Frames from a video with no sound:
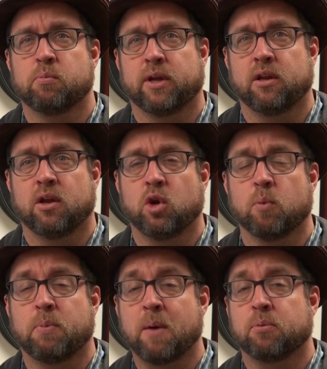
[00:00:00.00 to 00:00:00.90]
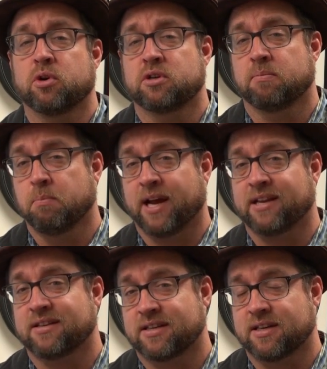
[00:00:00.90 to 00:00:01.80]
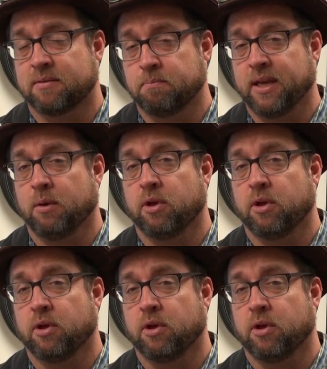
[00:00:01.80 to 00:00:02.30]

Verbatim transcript: but your bumpers must be